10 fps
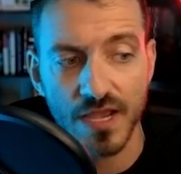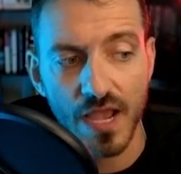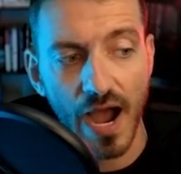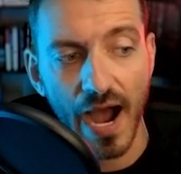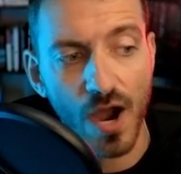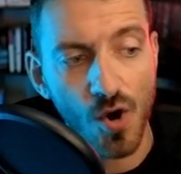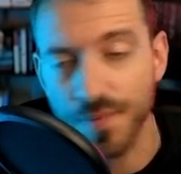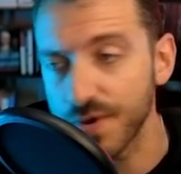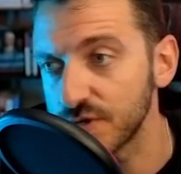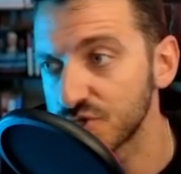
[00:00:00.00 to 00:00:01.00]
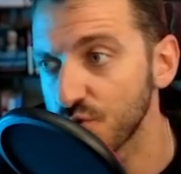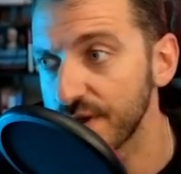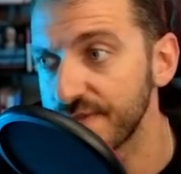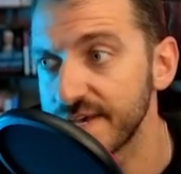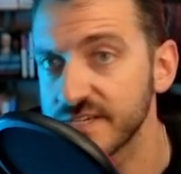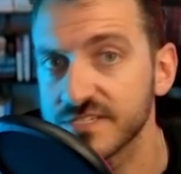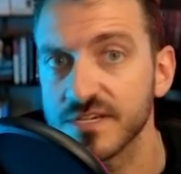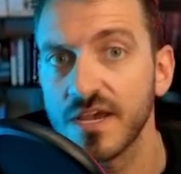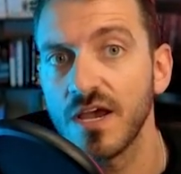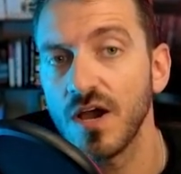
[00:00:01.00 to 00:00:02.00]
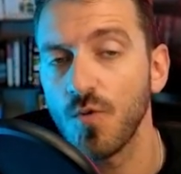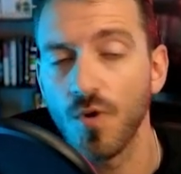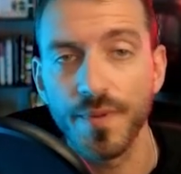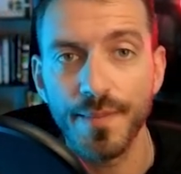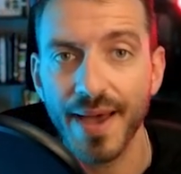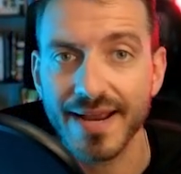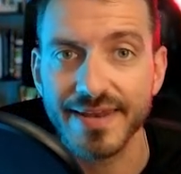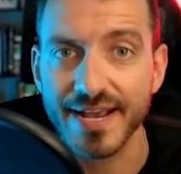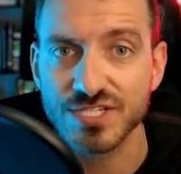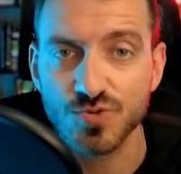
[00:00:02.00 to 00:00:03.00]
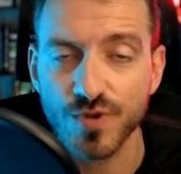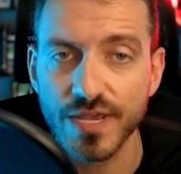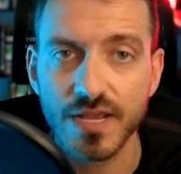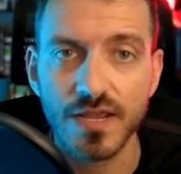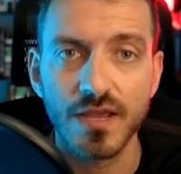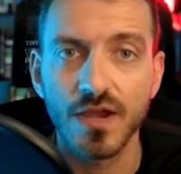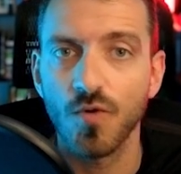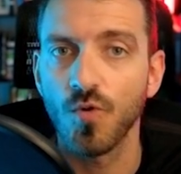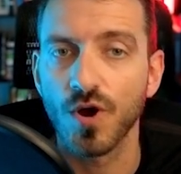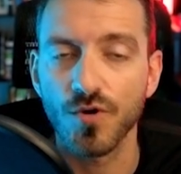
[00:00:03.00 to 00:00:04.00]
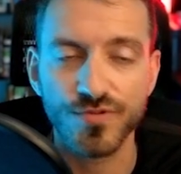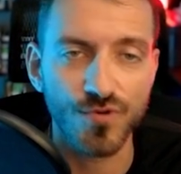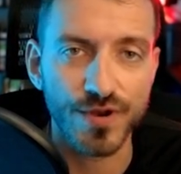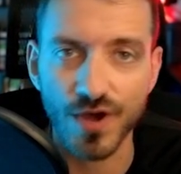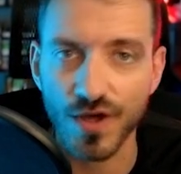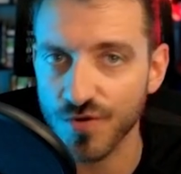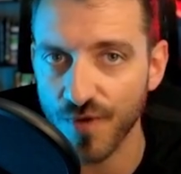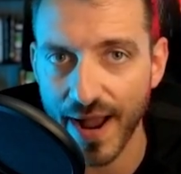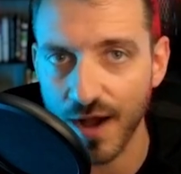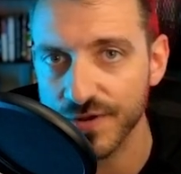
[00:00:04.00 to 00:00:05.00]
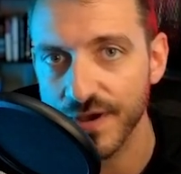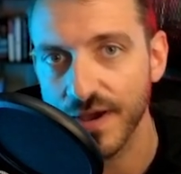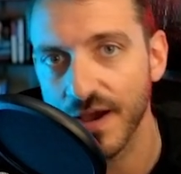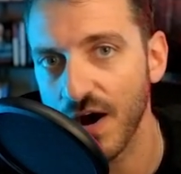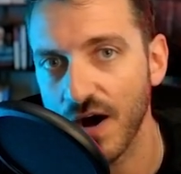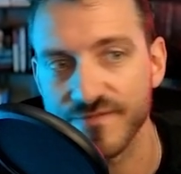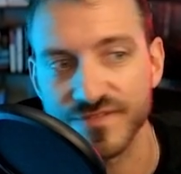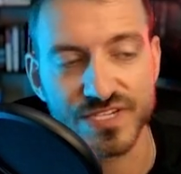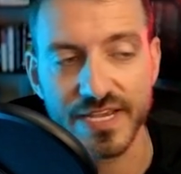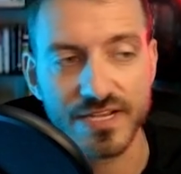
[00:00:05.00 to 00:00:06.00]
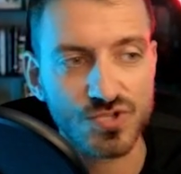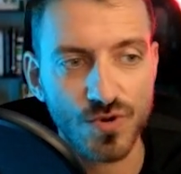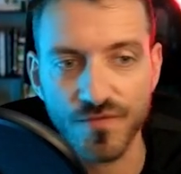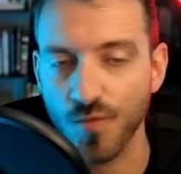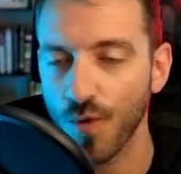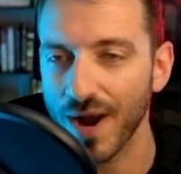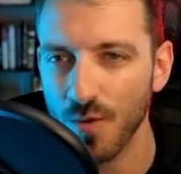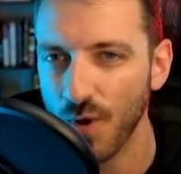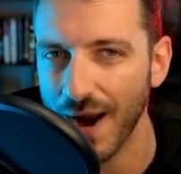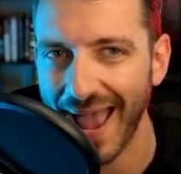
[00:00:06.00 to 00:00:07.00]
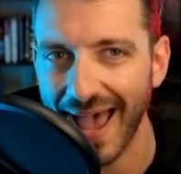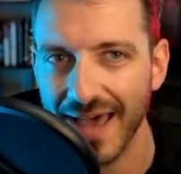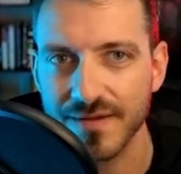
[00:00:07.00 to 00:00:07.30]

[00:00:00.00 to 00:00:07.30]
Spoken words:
I hope you enjoyed this. We'll be back next week. We'll go through another round of seeing sort of where we're at,